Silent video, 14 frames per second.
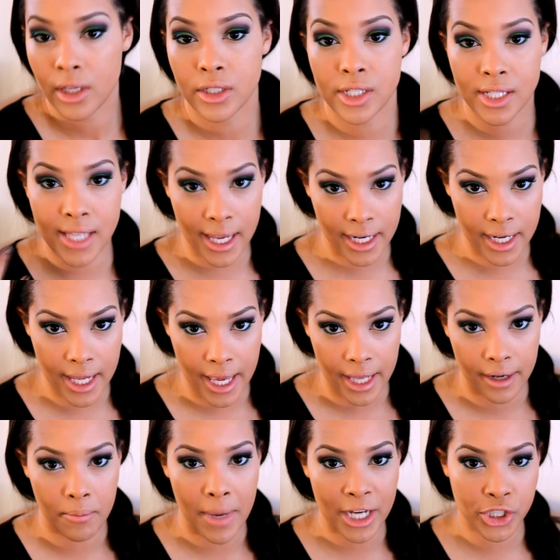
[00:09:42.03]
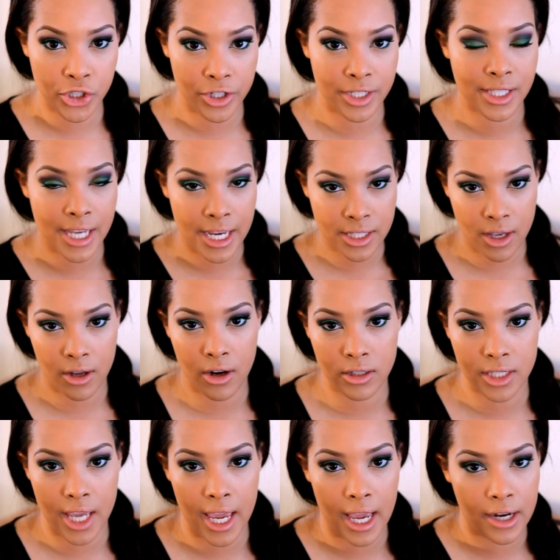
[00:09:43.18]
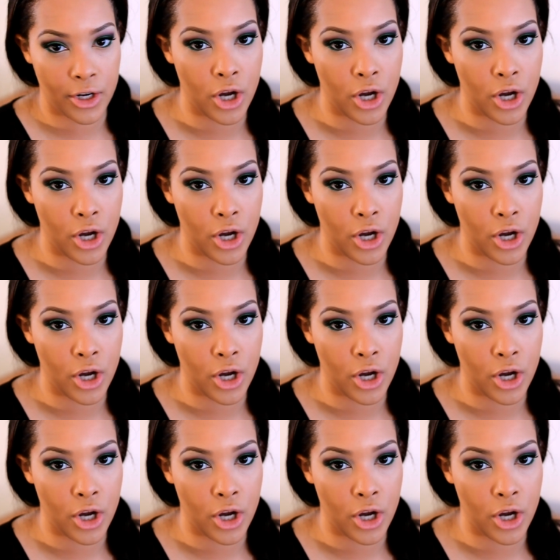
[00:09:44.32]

set it in. Make sure it stays on all day.